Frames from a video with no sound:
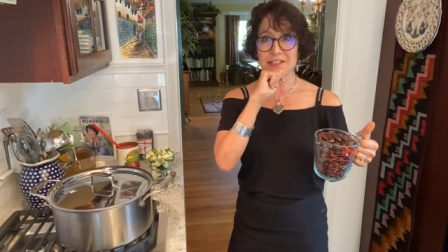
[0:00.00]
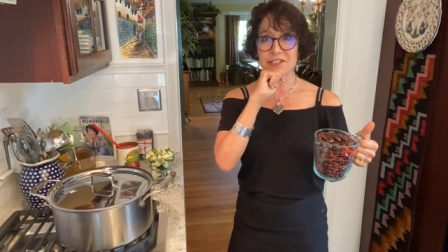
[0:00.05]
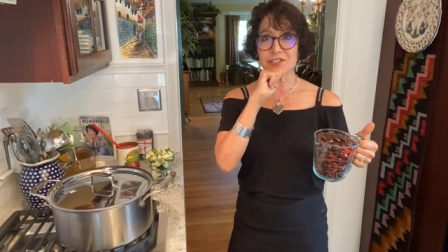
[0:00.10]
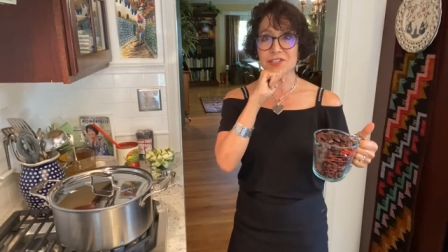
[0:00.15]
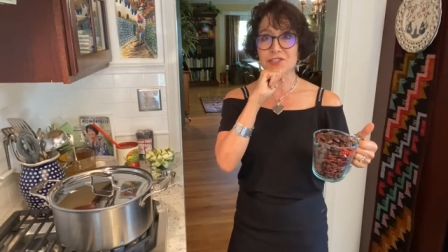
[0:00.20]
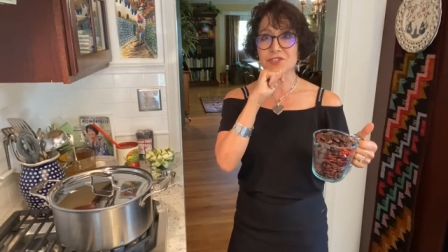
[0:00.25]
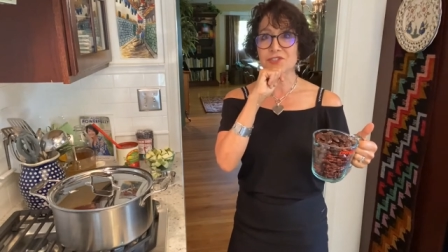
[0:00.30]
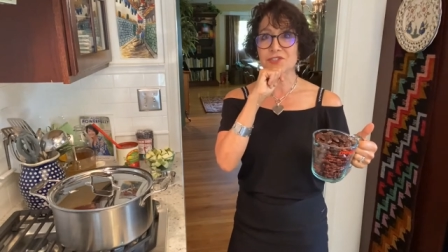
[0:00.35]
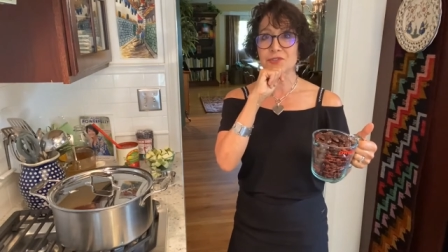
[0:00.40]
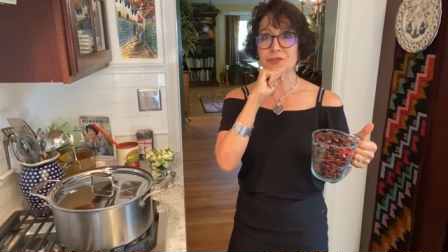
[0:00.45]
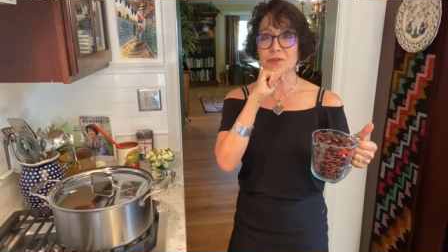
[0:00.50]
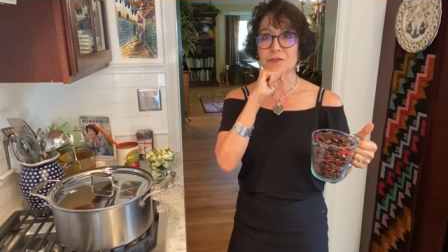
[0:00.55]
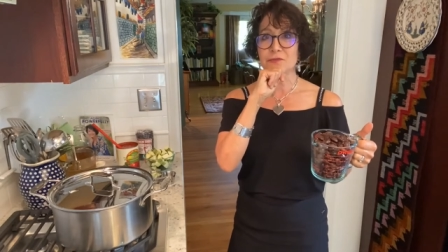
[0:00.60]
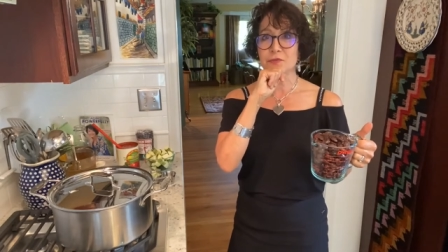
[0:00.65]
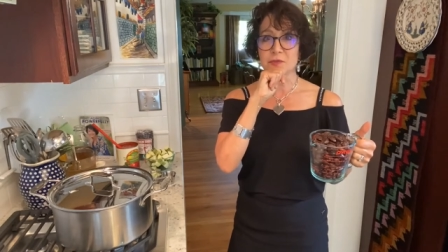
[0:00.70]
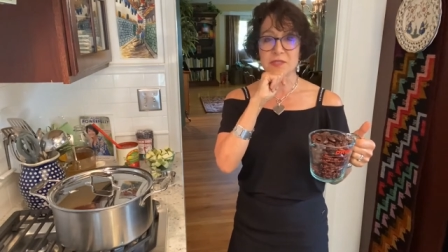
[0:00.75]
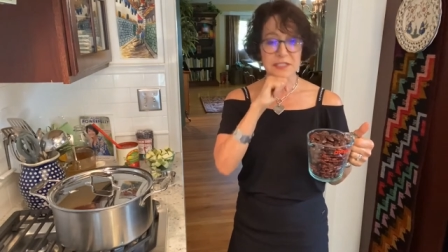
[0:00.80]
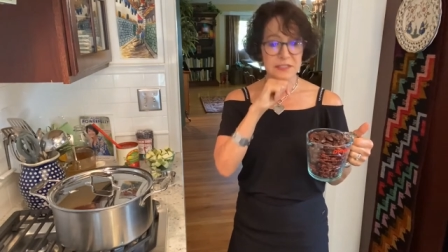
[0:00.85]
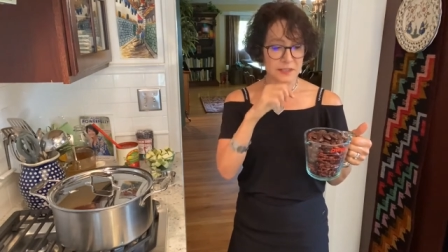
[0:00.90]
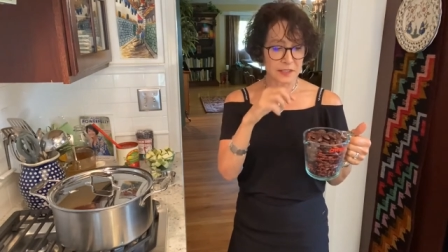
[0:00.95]
just served
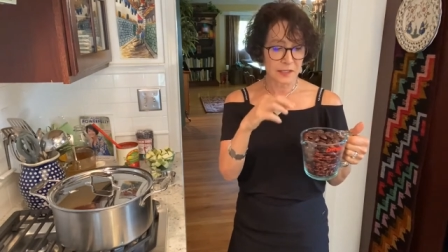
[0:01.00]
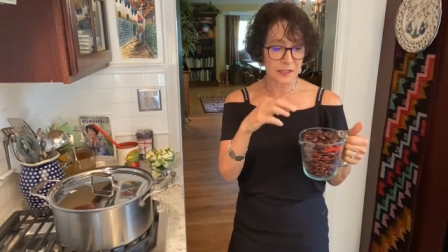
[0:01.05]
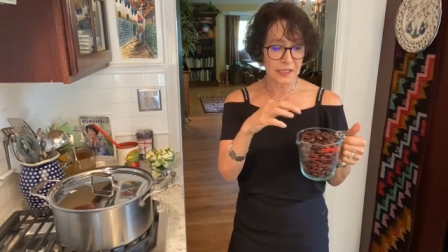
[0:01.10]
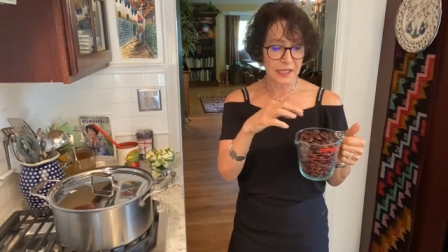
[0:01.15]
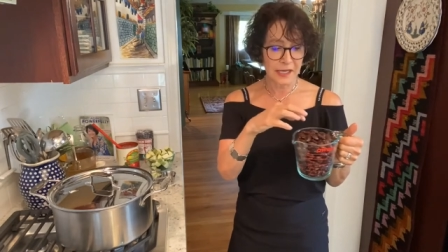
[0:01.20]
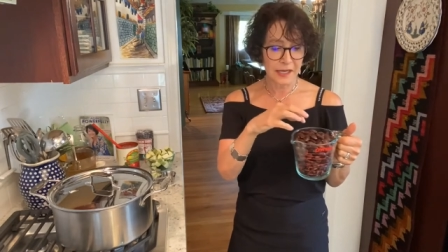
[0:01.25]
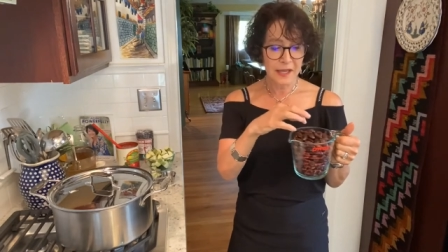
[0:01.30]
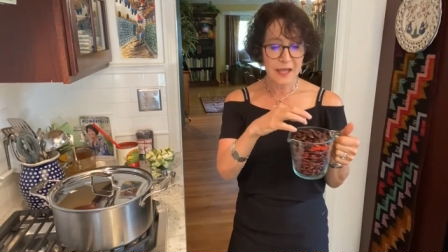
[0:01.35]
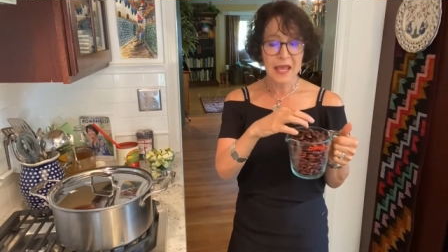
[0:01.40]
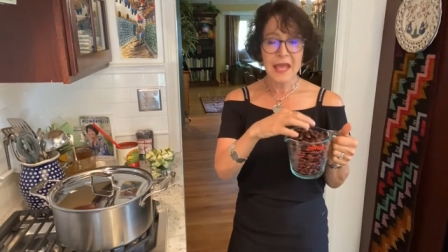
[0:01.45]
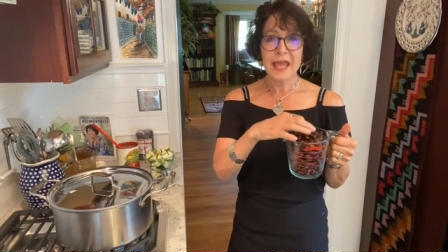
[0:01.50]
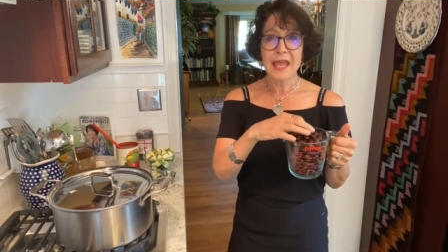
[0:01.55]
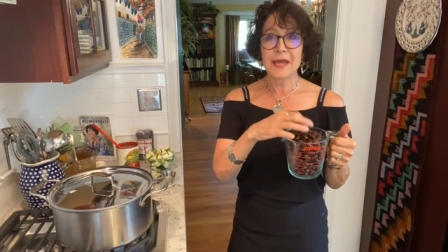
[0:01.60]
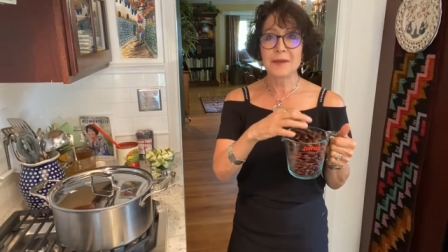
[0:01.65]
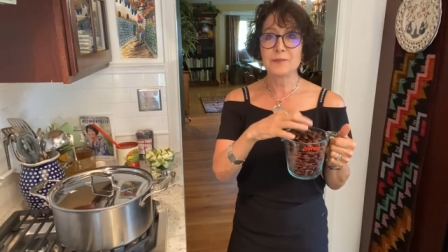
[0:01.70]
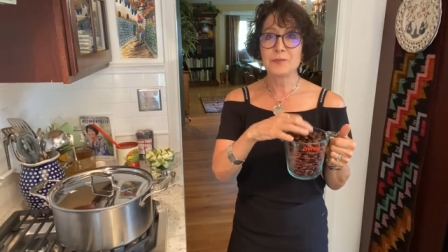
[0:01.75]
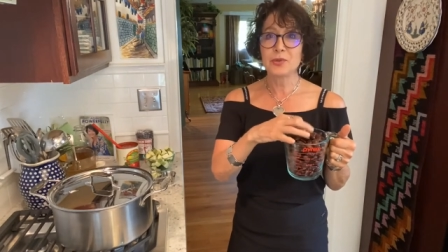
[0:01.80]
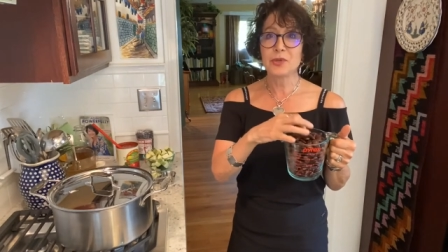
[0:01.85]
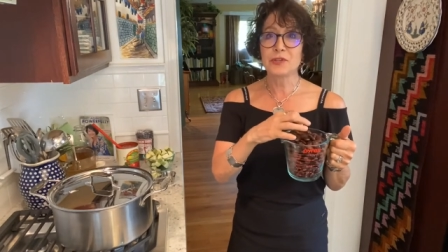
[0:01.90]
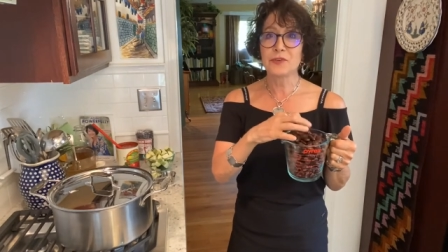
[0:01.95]
recently
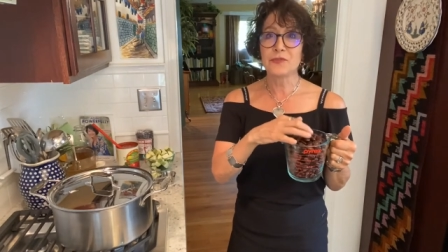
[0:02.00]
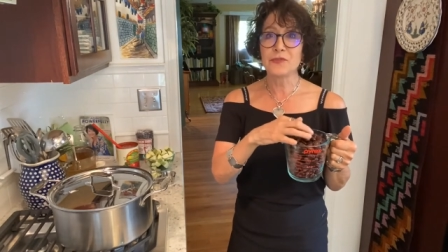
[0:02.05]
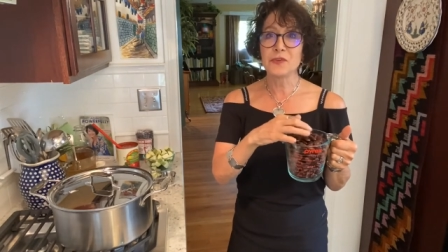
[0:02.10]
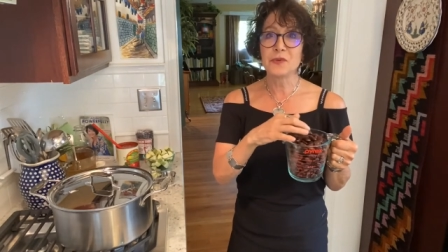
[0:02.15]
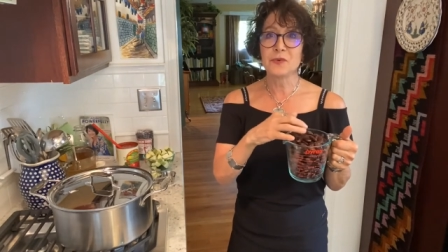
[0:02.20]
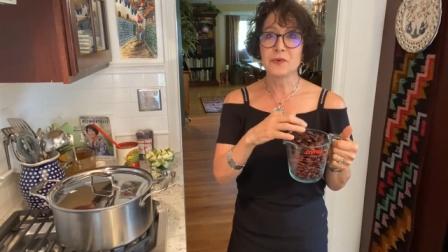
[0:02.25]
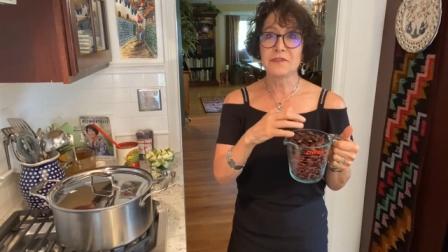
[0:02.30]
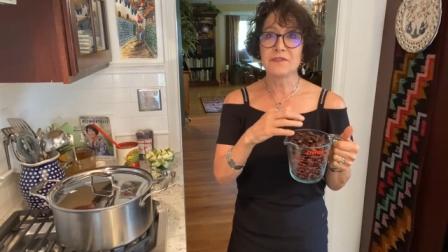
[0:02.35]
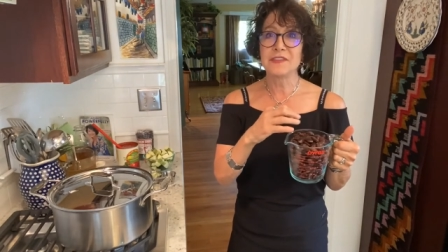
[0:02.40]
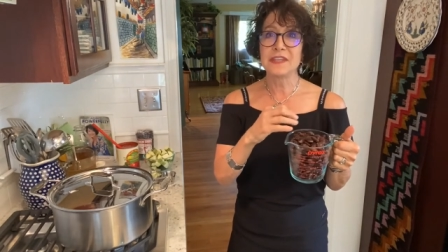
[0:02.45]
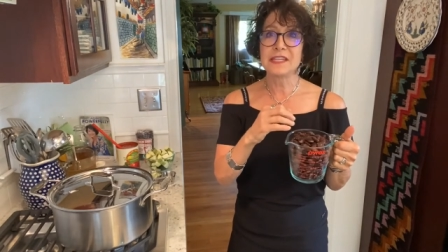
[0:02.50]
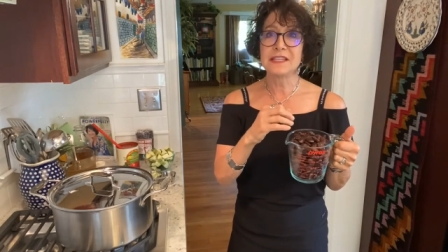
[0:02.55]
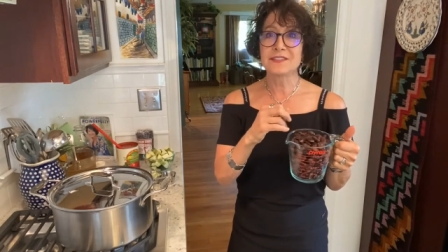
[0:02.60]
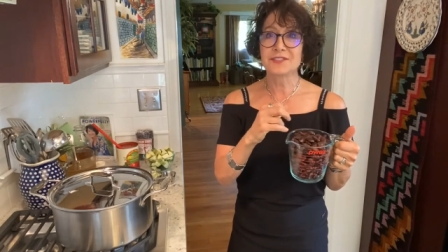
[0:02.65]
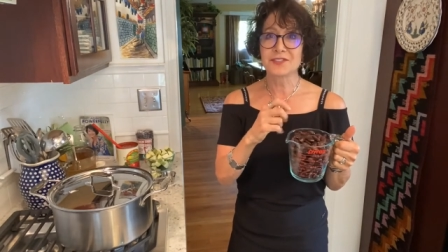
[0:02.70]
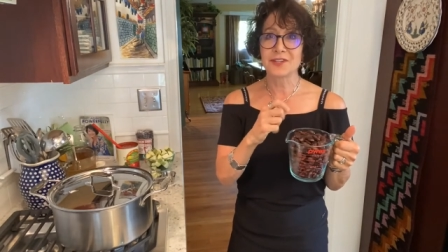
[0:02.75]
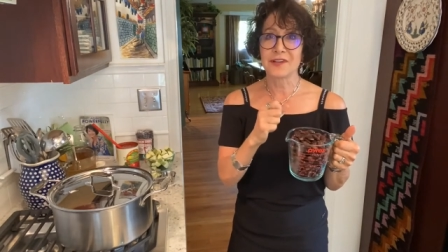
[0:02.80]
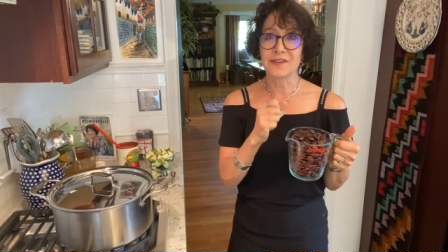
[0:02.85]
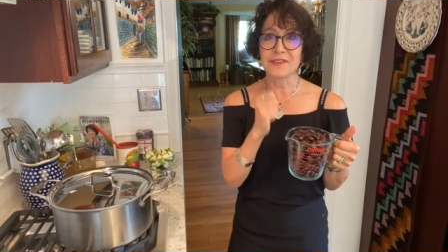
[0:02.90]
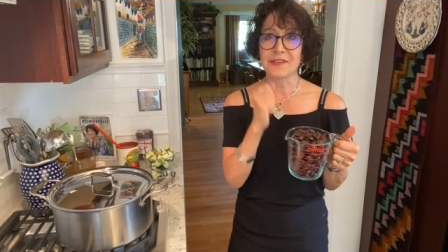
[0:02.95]
and put a few of
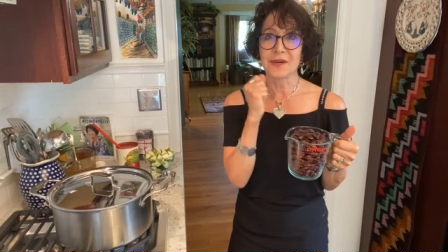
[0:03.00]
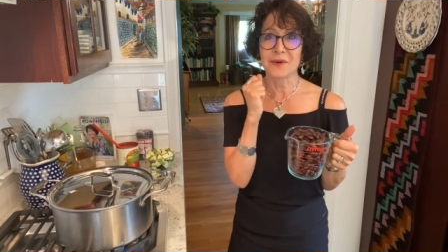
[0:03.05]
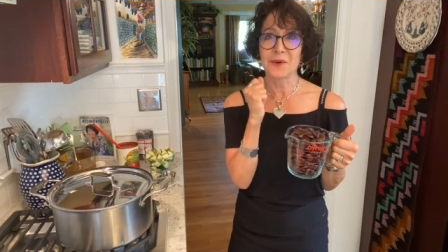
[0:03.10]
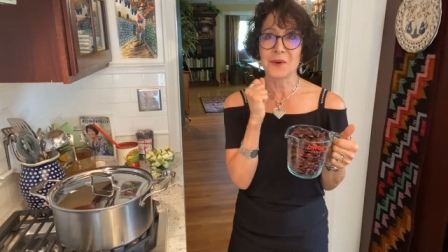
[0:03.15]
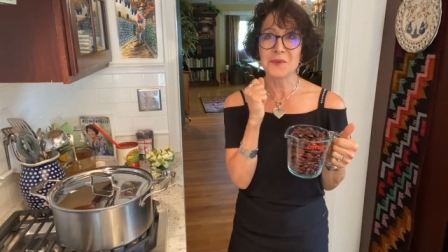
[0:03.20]
these on there.